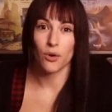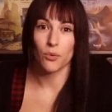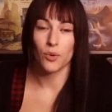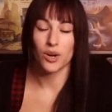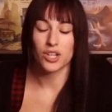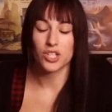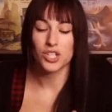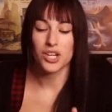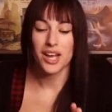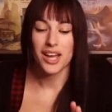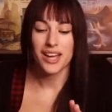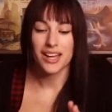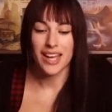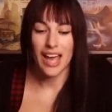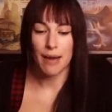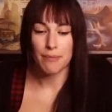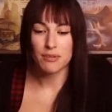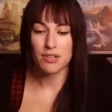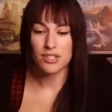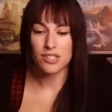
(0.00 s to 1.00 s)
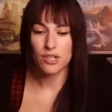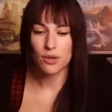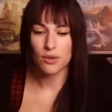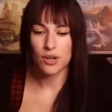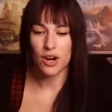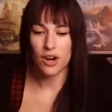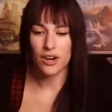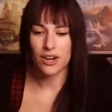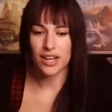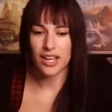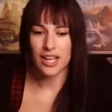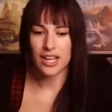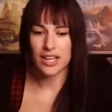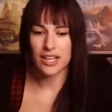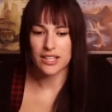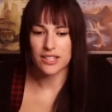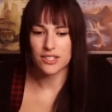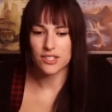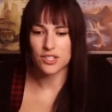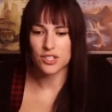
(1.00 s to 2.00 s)
which Captain Sonar
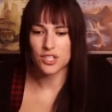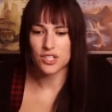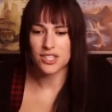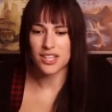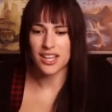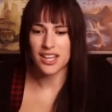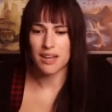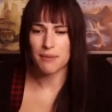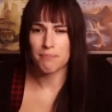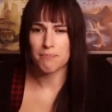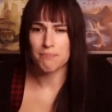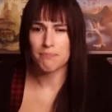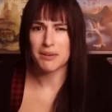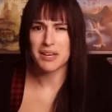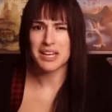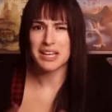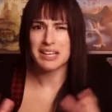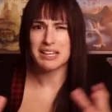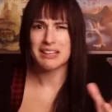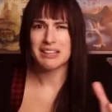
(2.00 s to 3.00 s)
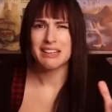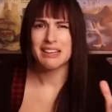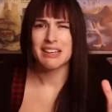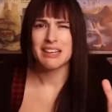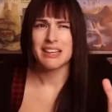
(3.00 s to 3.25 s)
is just like a big